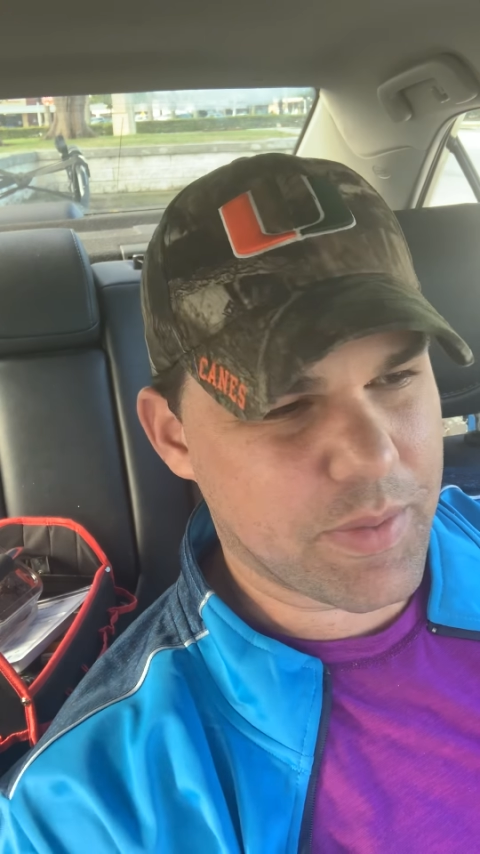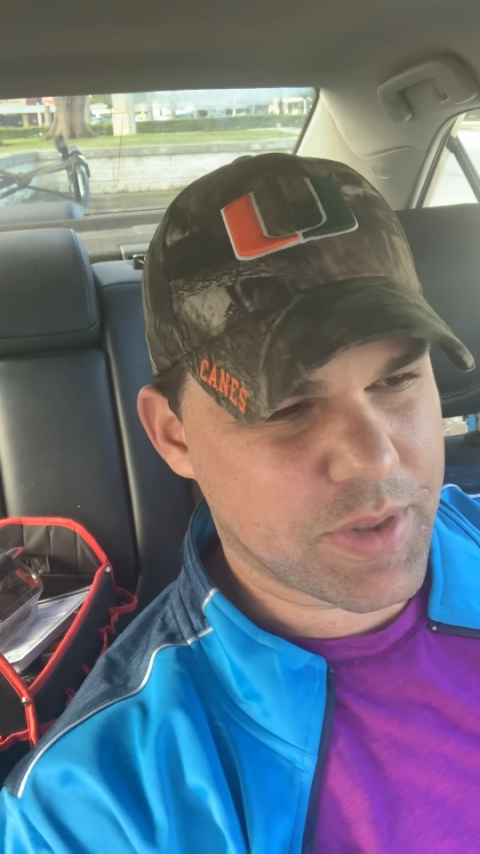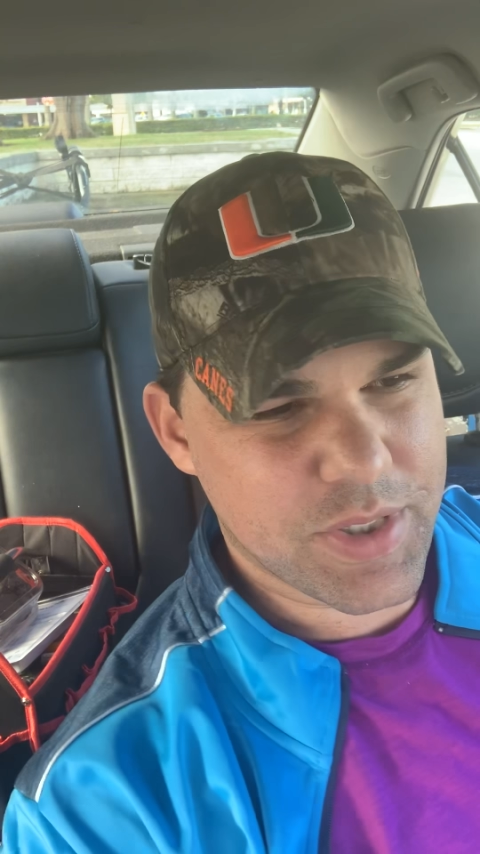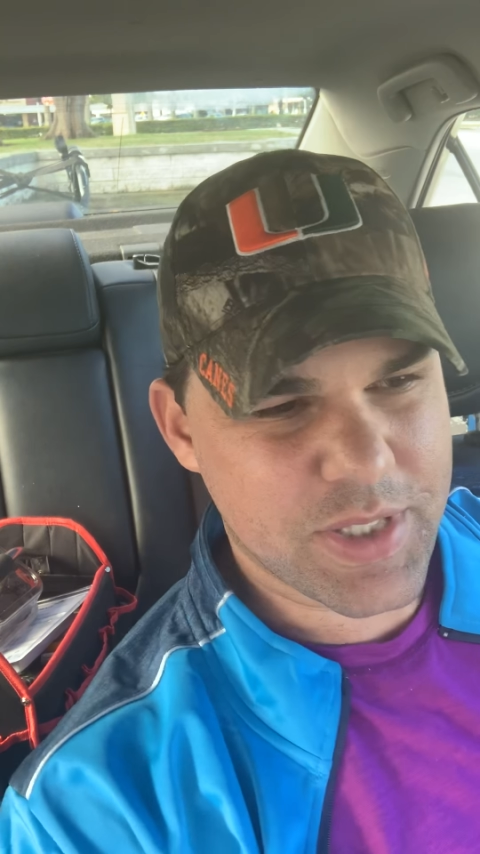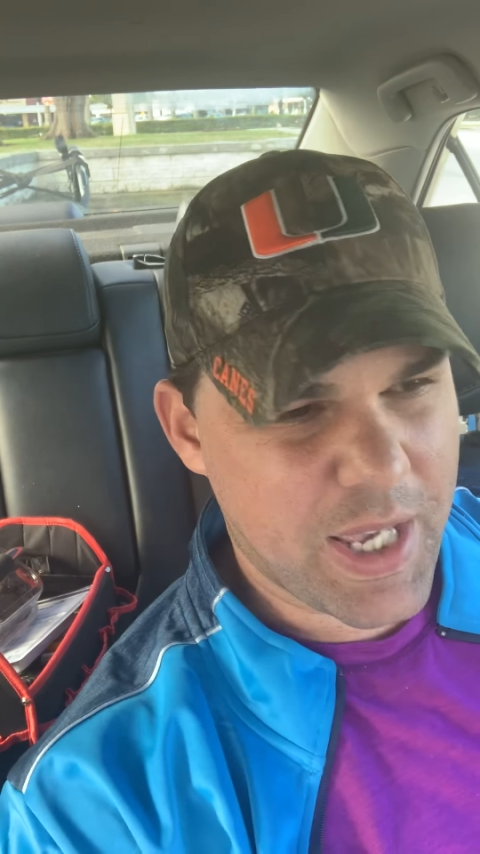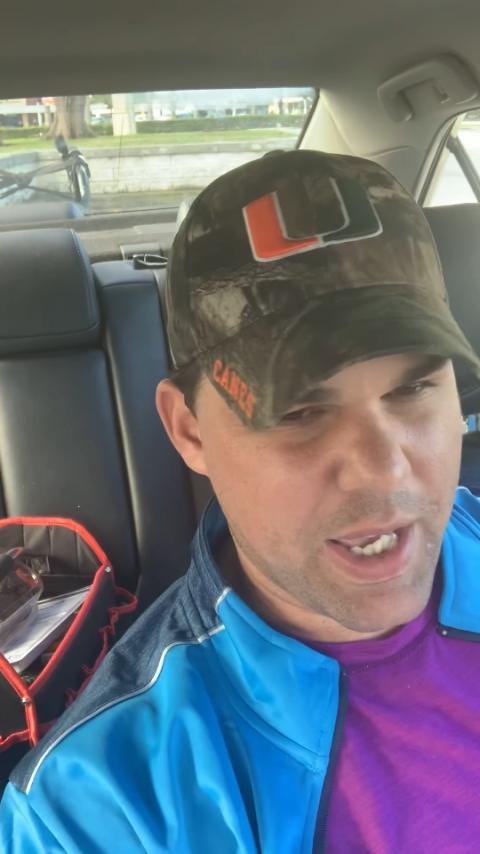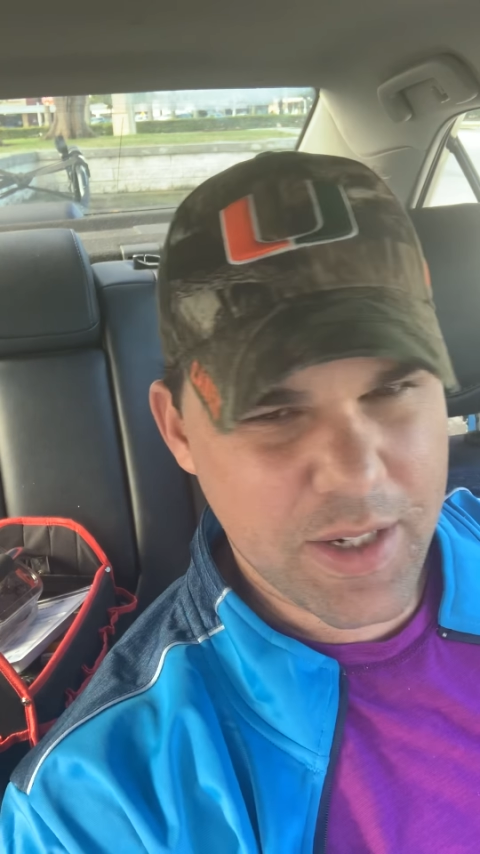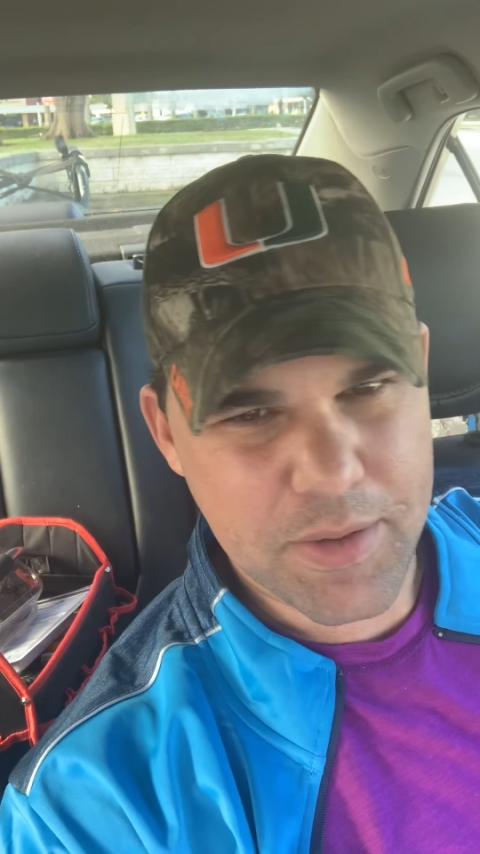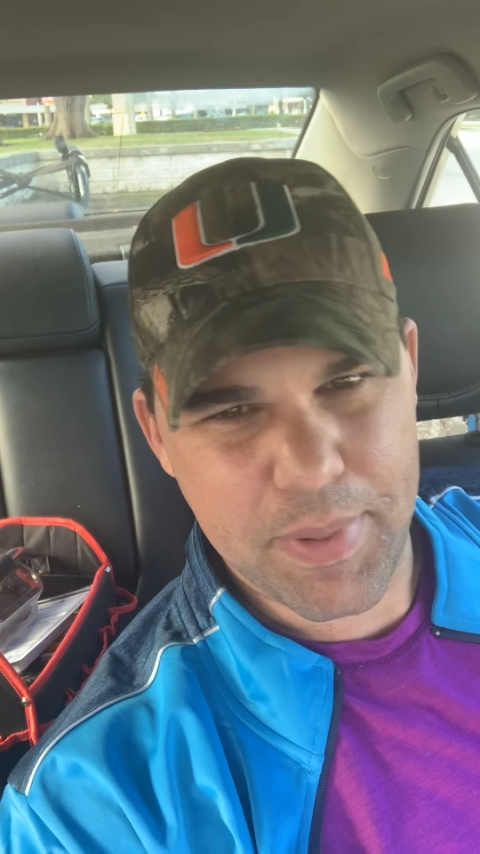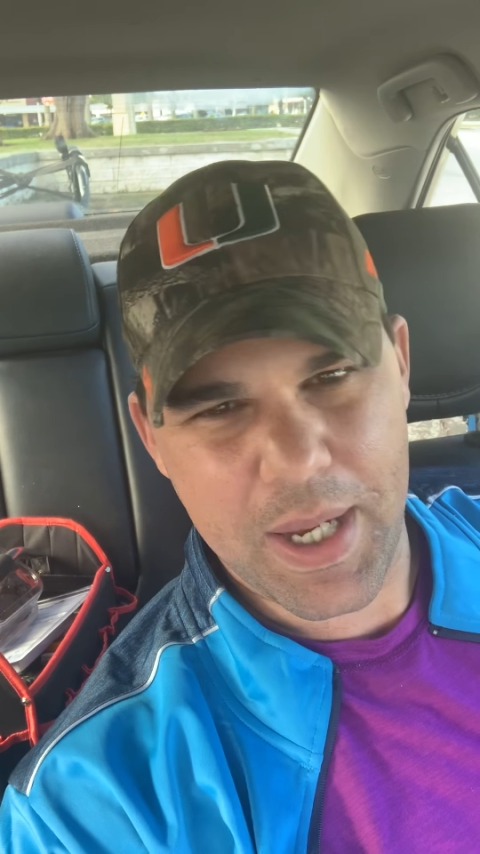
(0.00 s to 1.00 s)
were
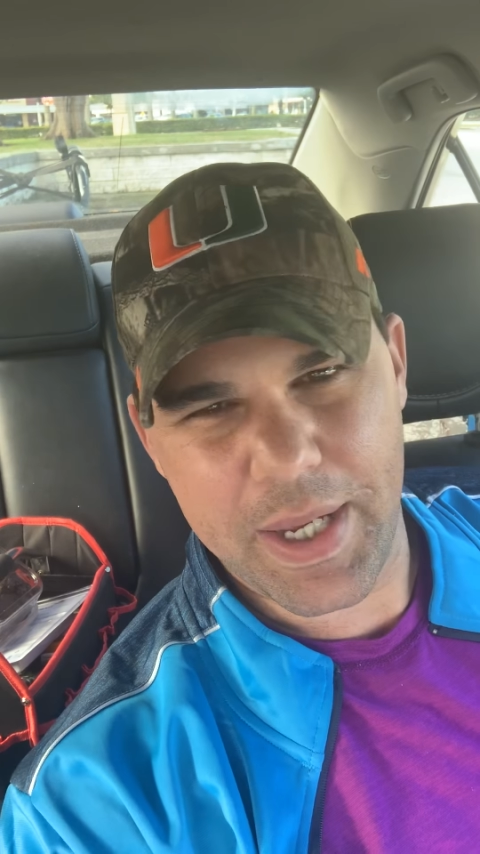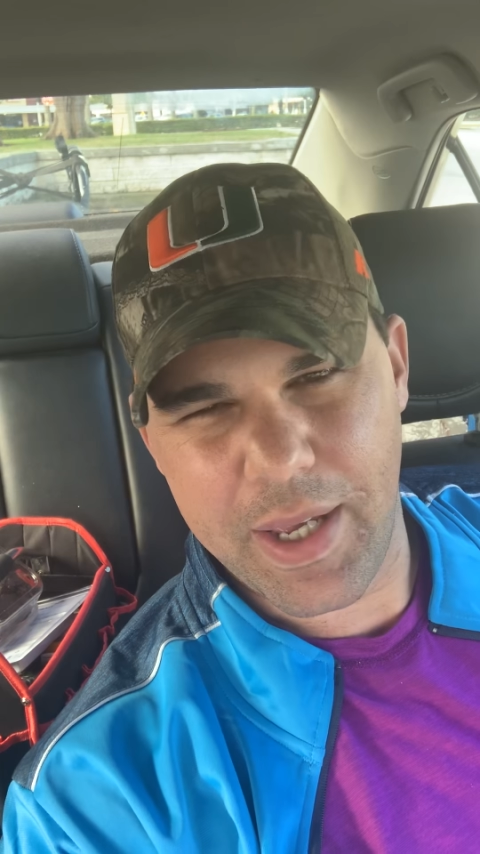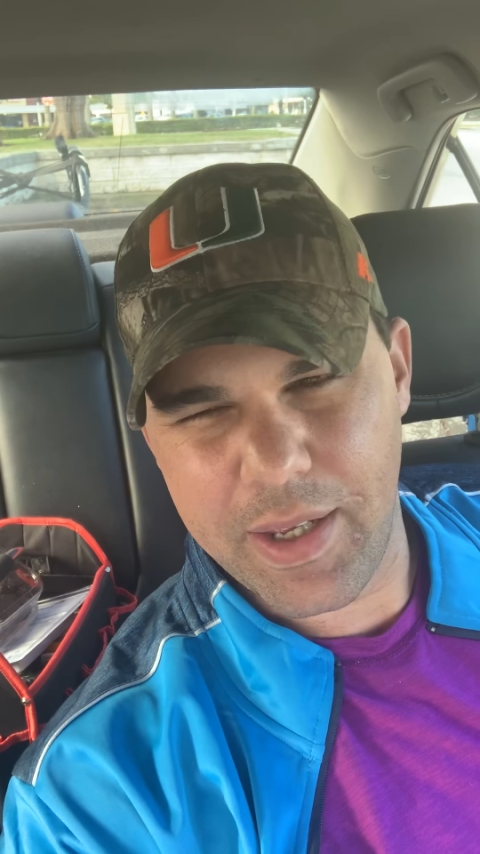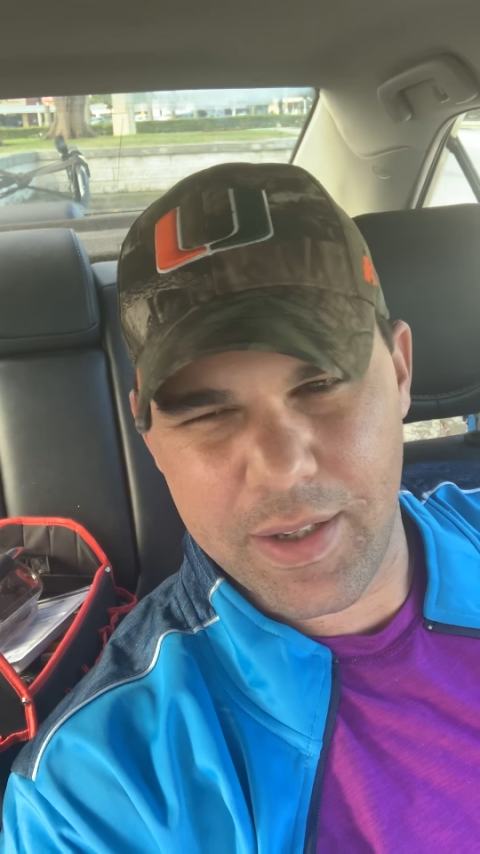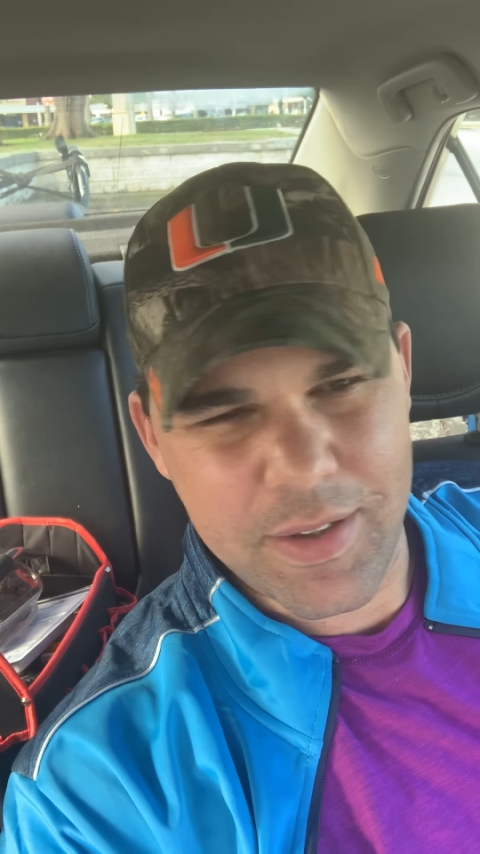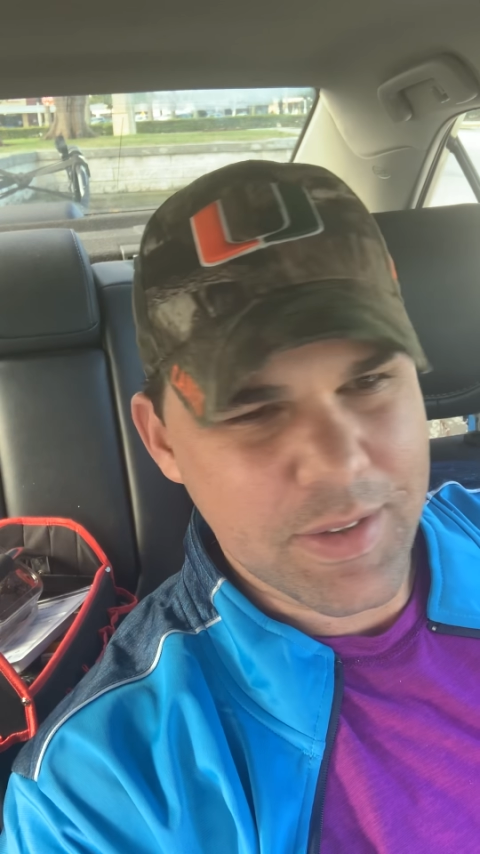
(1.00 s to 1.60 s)
scanned by a